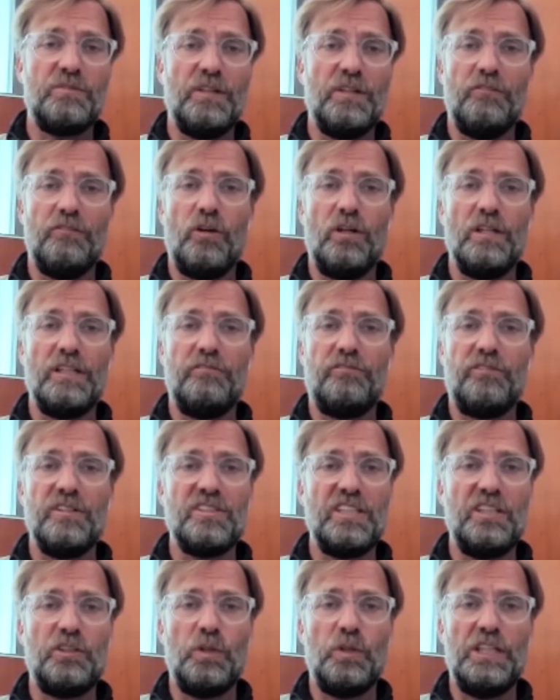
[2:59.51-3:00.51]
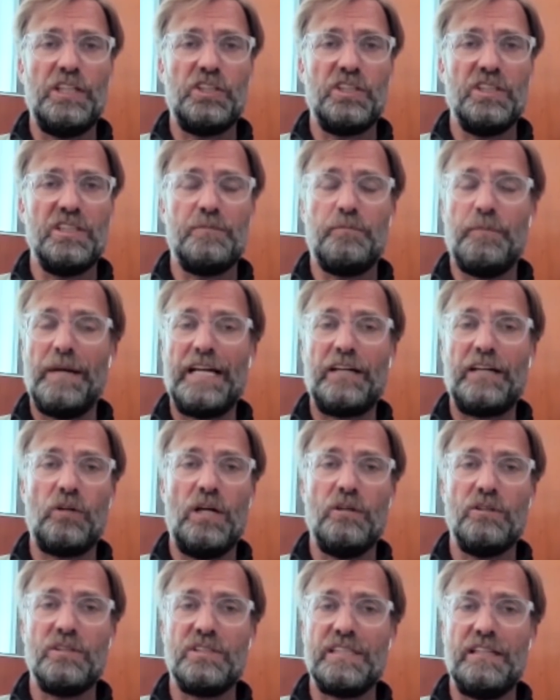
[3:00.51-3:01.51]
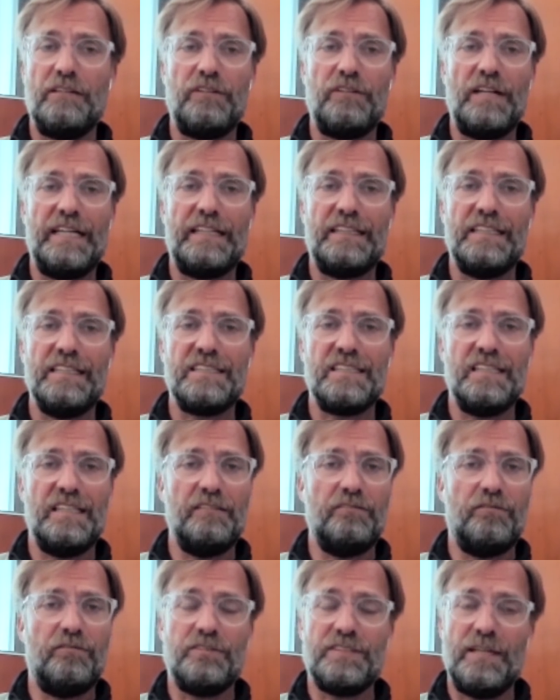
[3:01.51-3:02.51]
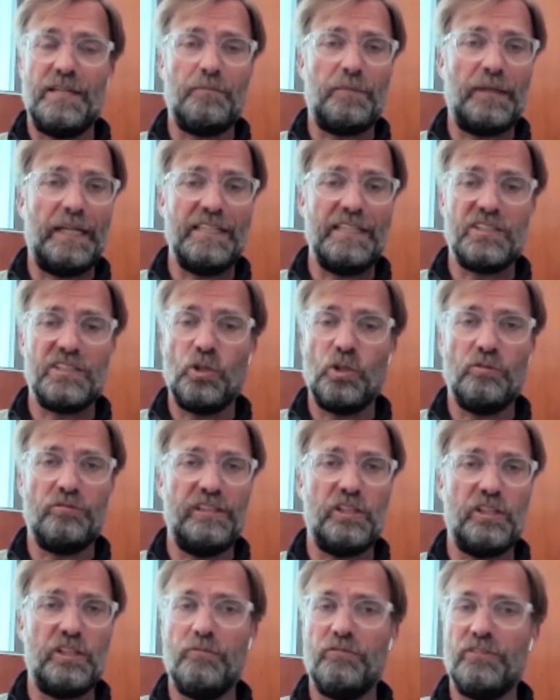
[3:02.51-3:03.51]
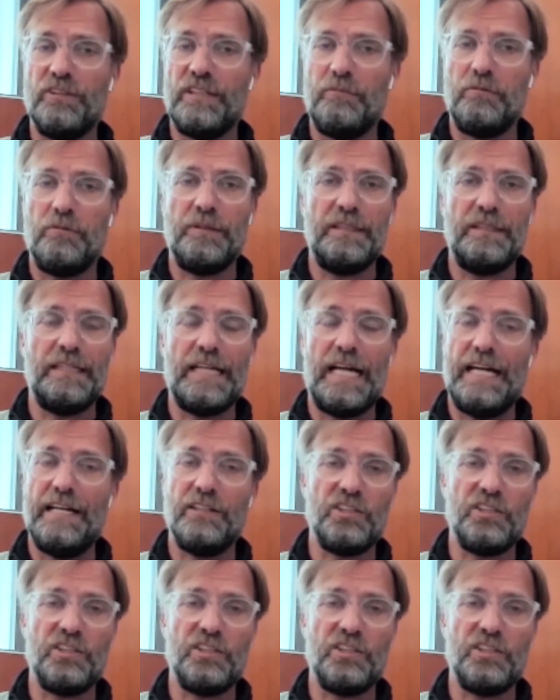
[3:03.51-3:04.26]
We have all different situations, backgrounds, stuff like this, and if some players don't feel comfortable with it, I